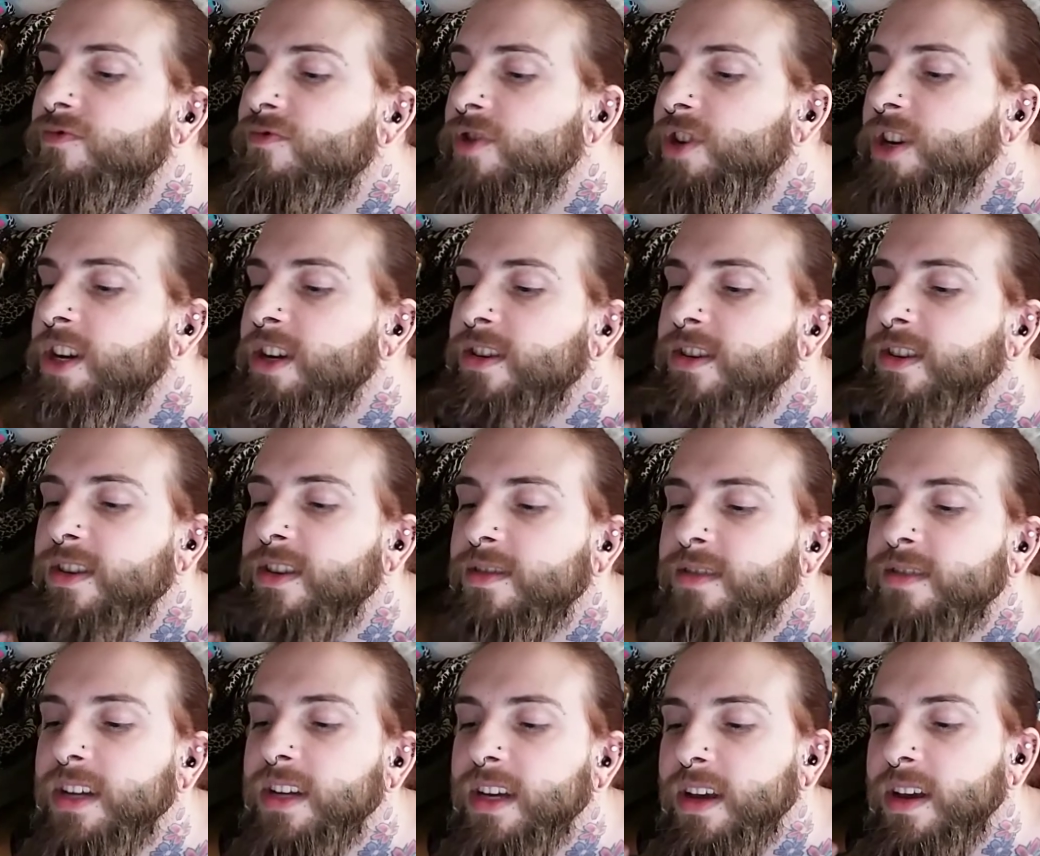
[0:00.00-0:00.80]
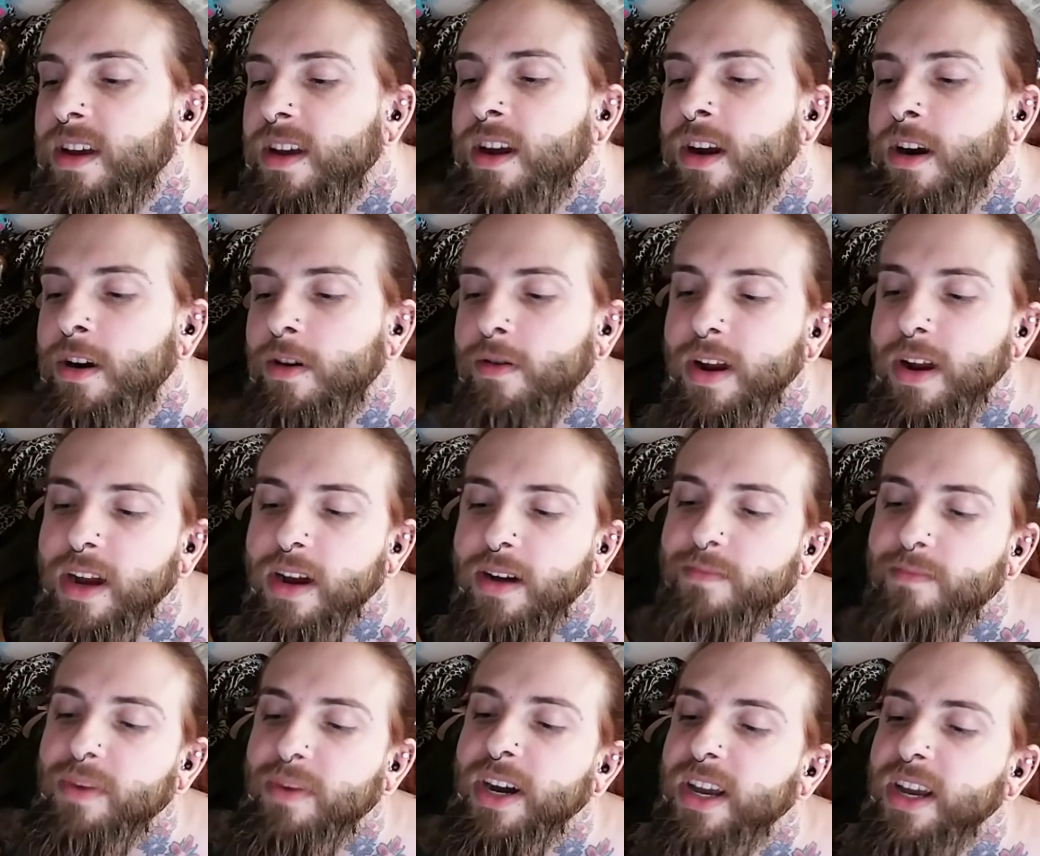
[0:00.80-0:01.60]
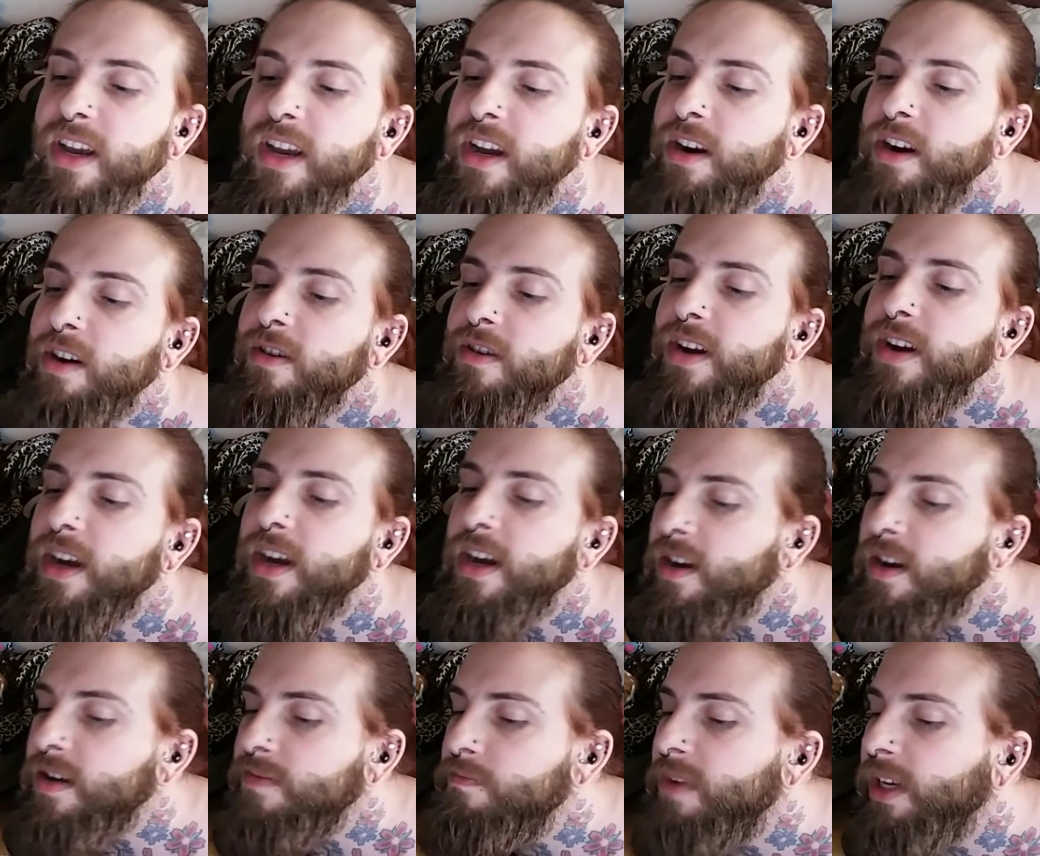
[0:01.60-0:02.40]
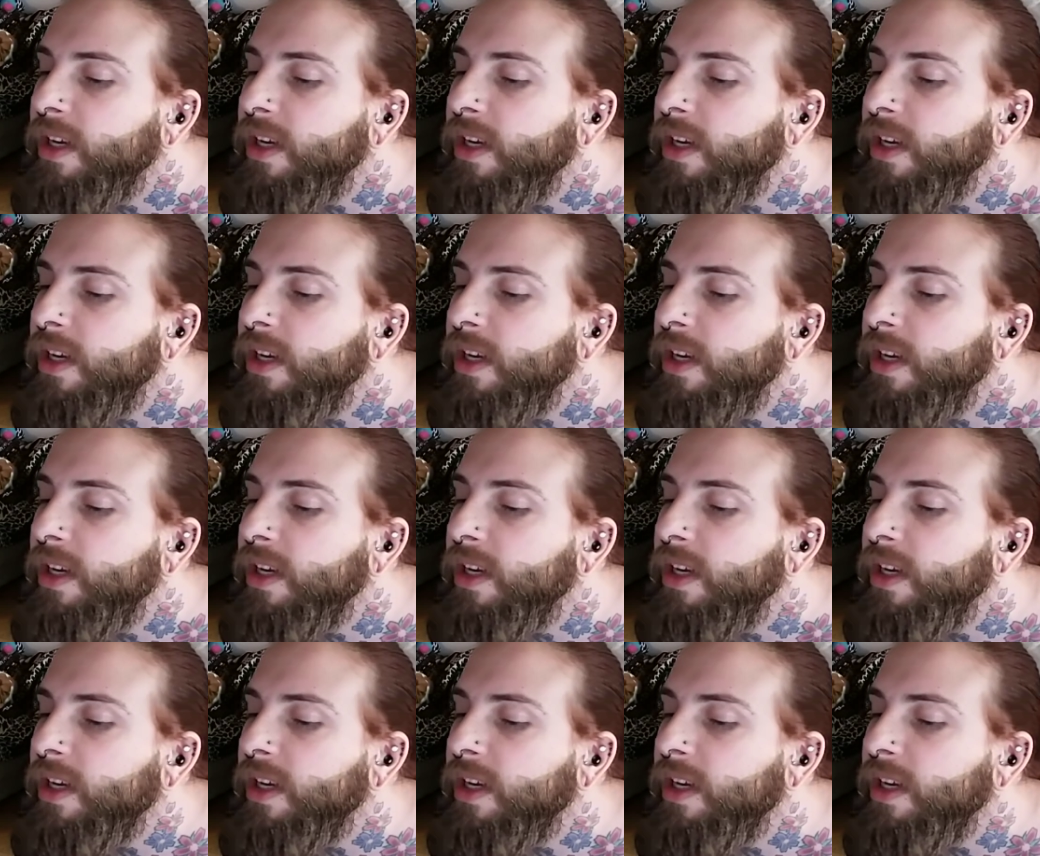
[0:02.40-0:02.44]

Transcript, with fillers: Just area by area,